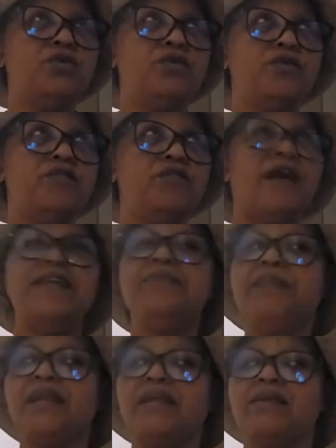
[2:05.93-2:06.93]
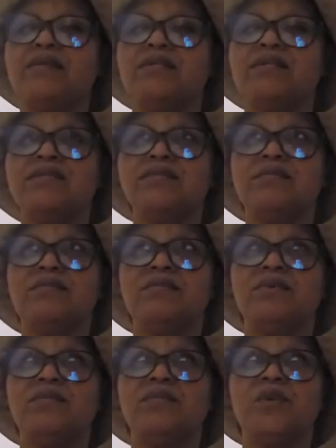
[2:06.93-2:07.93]
fight battles
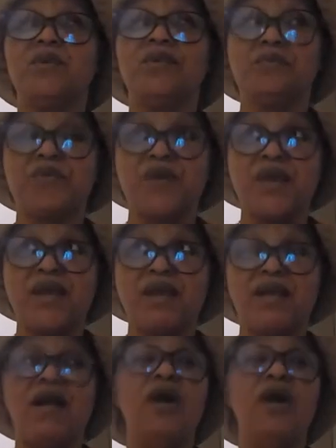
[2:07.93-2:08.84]
with prayer.